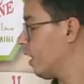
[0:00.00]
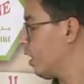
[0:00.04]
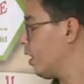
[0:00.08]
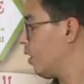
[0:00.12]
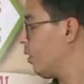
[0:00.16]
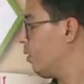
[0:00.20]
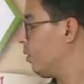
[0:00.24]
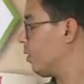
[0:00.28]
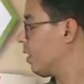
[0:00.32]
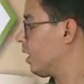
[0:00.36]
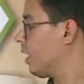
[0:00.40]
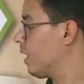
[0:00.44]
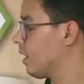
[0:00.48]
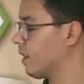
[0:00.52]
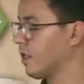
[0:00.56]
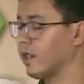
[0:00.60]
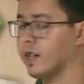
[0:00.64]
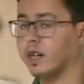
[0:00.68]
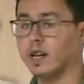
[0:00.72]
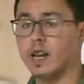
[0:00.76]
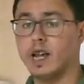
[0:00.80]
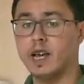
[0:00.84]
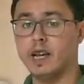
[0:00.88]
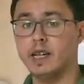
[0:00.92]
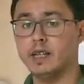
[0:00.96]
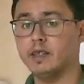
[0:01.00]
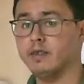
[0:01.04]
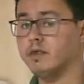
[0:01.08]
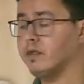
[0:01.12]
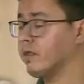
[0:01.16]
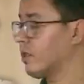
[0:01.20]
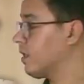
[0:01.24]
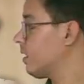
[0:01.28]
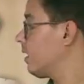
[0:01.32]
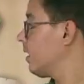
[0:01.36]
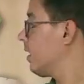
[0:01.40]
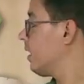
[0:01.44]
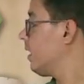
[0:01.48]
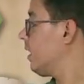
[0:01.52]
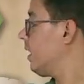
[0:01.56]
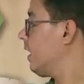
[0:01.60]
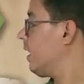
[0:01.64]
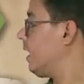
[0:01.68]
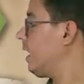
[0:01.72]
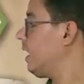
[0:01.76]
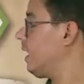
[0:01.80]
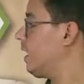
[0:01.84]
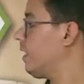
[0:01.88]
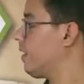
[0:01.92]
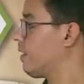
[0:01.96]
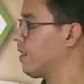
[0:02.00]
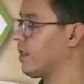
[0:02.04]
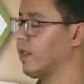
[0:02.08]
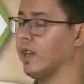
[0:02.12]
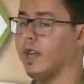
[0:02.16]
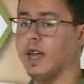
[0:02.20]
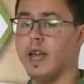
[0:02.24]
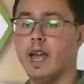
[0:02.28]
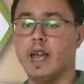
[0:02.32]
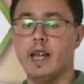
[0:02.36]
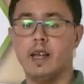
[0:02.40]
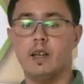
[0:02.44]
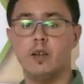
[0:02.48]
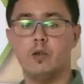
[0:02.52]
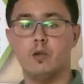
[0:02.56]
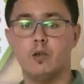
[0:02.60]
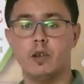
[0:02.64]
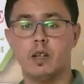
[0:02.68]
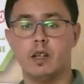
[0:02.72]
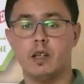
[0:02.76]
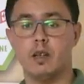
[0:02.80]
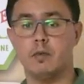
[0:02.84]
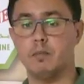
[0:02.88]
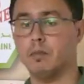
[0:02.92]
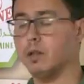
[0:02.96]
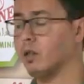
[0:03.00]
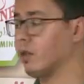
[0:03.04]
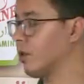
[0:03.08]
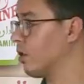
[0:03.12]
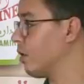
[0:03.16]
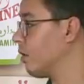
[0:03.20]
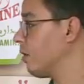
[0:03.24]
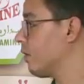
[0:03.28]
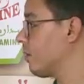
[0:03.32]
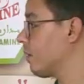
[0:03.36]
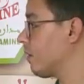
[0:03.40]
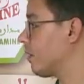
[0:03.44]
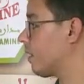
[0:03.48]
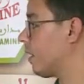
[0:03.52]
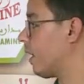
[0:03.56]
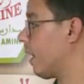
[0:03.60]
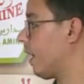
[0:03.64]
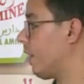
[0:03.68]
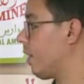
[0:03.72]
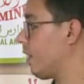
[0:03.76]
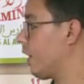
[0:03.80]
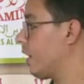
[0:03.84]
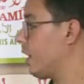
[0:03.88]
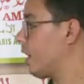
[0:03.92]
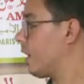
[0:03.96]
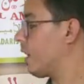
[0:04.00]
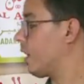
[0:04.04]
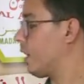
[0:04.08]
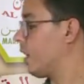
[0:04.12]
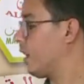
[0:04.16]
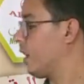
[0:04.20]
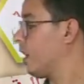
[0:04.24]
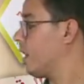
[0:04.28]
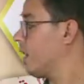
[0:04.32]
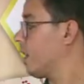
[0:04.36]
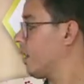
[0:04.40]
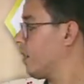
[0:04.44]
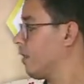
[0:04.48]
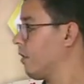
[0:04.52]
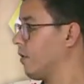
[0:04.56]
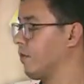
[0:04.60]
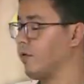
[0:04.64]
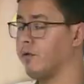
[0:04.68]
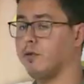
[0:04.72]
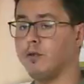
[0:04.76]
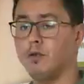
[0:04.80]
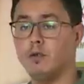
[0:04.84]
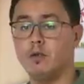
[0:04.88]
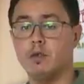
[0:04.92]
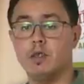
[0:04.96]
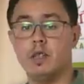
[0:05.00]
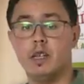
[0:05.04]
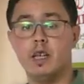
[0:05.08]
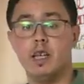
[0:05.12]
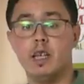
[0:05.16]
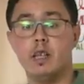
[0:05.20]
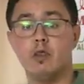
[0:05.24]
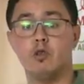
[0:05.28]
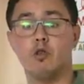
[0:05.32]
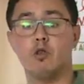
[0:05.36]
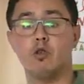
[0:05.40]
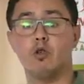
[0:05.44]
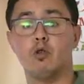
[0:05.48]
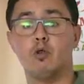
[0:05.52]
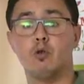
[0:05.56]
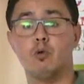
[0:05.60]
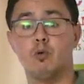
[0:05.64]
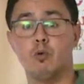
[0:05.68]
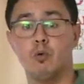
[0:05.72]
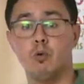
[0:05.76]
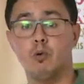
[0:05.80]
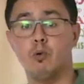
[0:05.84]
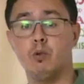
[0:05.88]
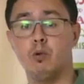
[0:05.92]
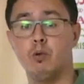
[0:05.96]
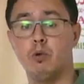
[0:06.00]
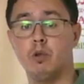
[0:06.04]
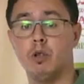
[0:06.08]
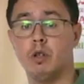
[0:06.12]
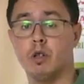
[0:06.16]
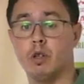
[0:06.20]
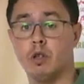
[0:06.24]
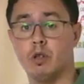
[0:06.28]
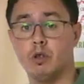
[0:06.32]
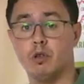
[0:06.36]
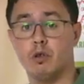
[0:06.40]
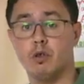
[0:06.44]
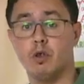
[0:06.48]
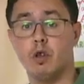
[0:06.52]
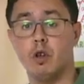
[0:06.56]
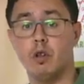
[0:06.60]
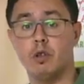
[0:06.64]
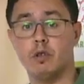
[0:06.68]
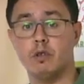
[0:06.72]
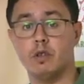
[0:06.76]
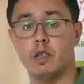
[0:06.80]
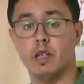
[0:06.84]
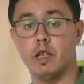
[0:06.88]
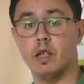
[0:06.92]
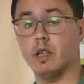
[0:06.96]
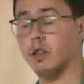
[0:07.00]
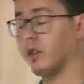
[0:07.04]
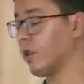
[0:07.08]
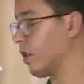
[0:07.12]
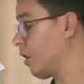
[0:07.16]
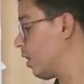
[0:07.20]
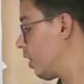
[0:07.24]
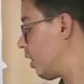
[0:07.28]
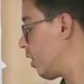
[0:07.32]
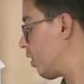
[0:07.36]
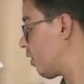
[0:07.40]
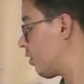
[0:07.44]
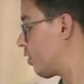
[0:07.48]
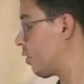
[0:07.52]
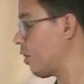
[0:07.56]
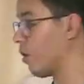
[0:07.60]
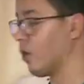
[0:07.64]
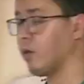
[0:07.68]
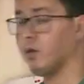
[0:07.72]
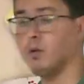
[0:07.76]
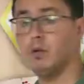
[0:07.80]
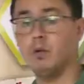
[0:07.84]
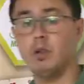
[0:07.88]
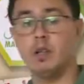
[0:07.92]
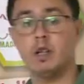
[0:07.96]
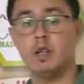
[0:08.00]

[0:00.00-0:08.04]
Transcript: Look, the client is angry because I think the food is too salty, so